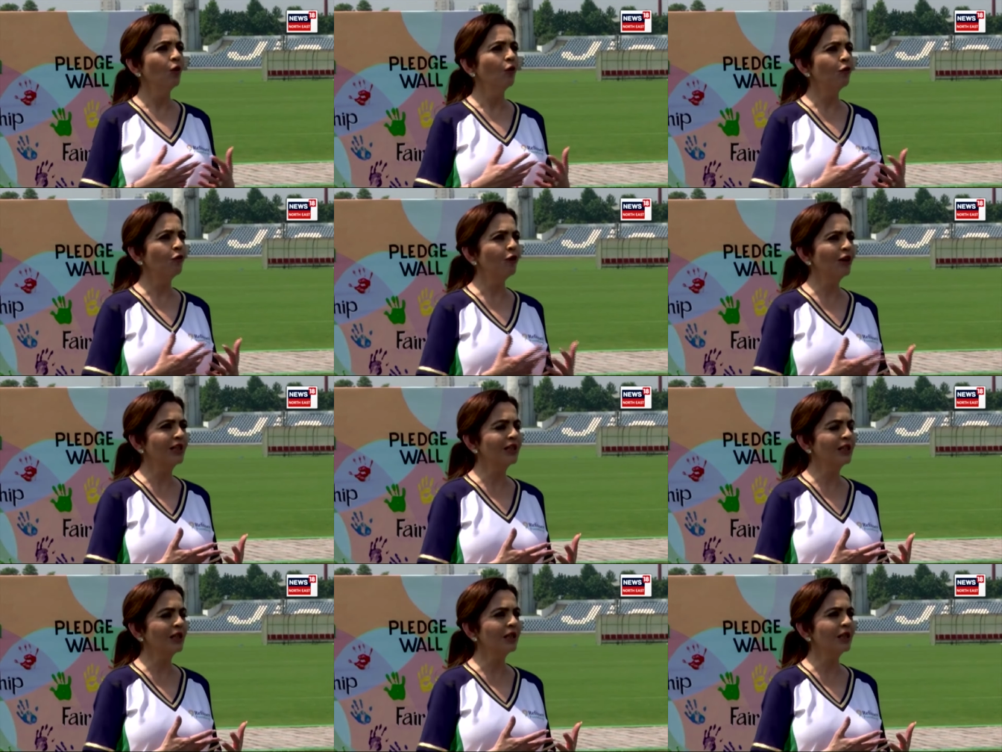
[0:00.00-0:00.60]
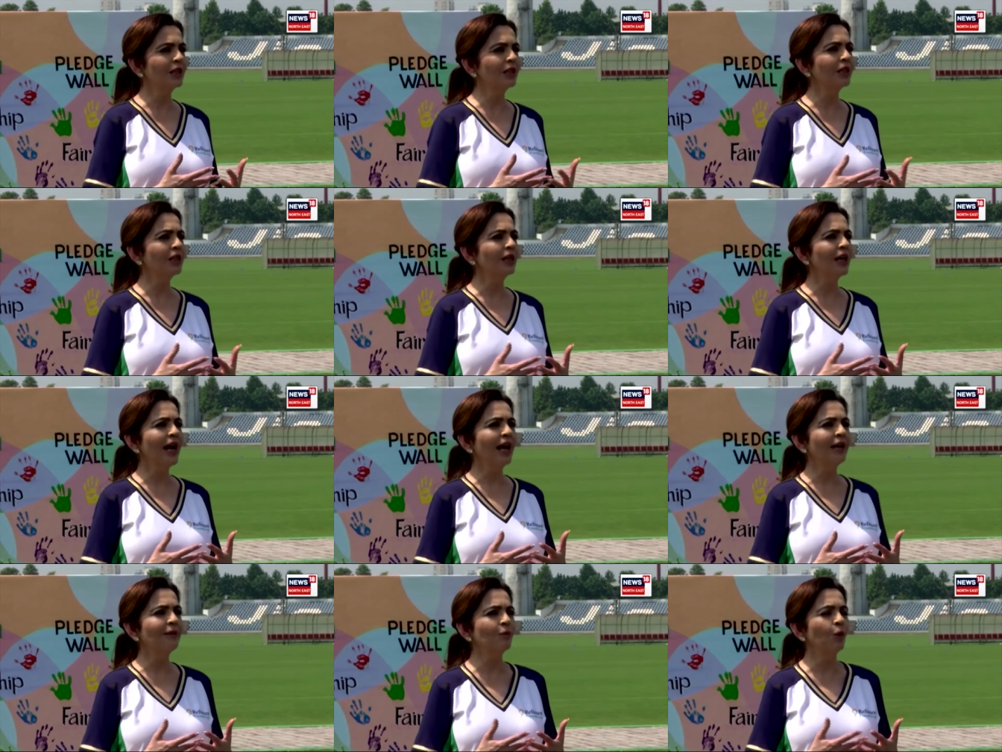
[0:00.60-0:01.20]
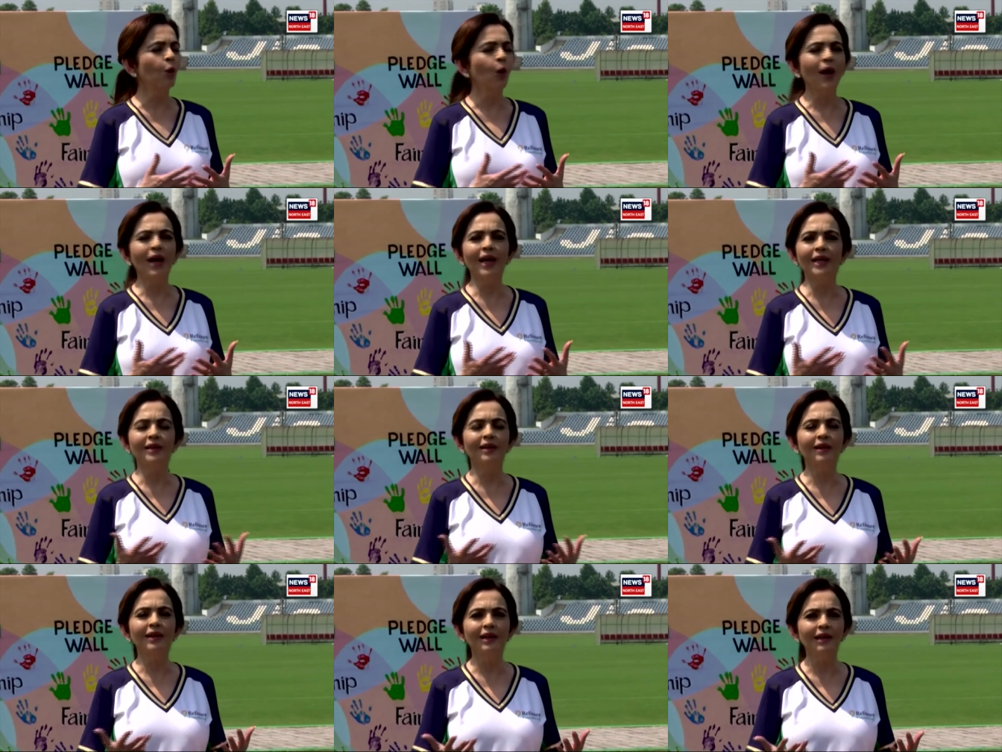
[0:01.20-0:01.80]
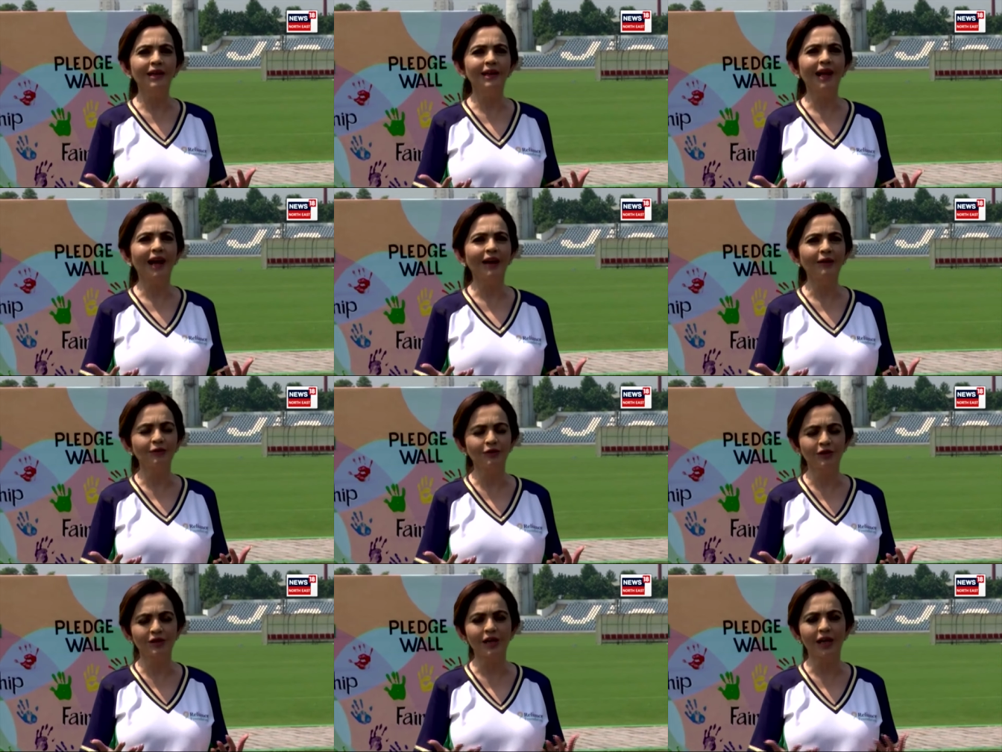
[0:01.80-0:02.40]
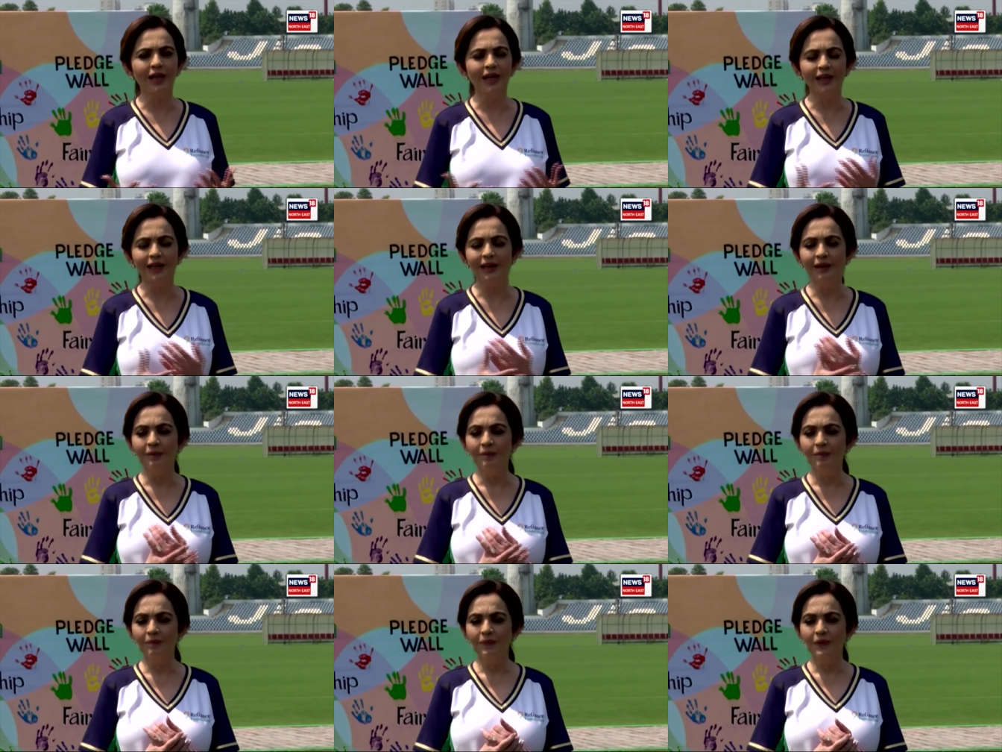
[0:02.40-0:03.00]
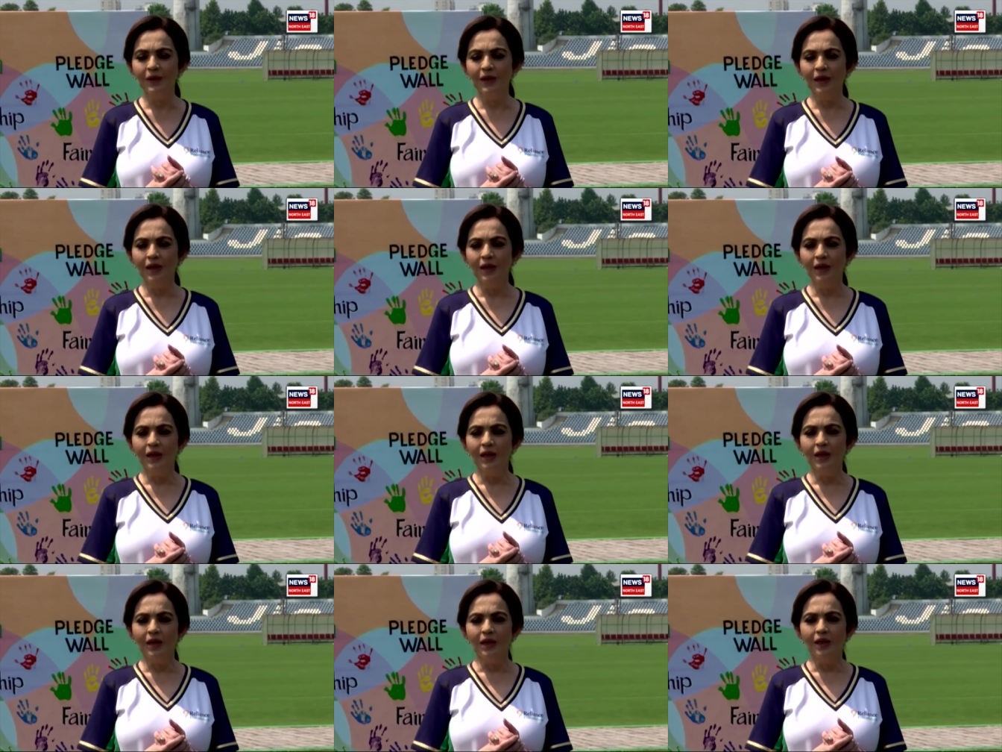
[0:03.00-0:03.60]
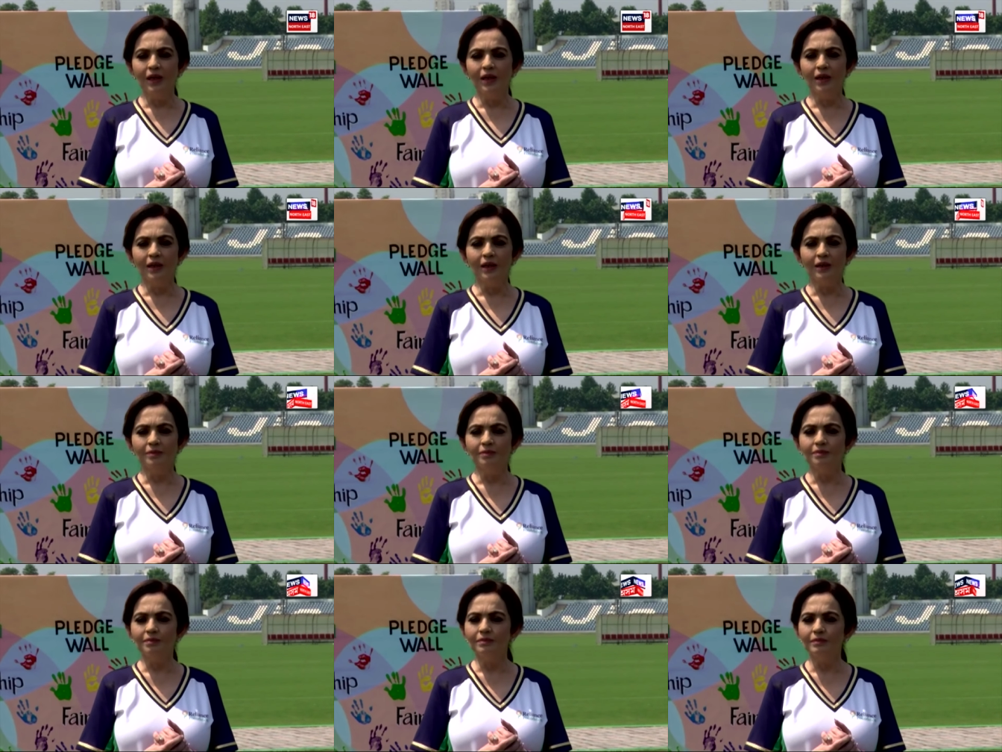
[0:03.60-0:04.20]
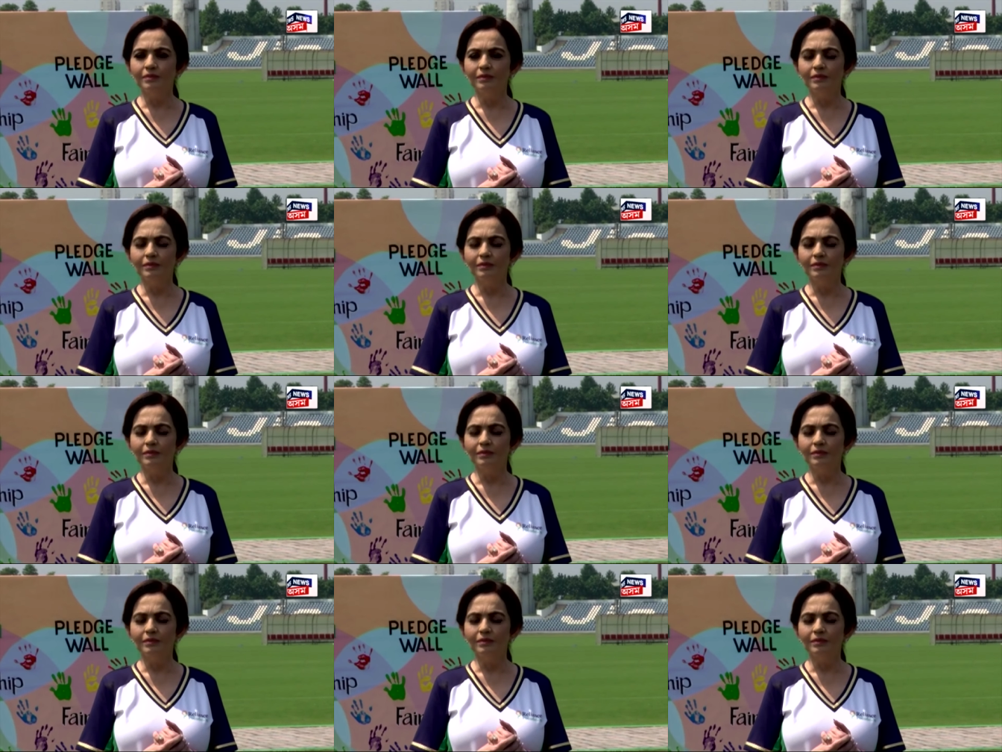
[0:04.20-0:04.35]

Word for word: fitter and more ethical lifestyle. Uh,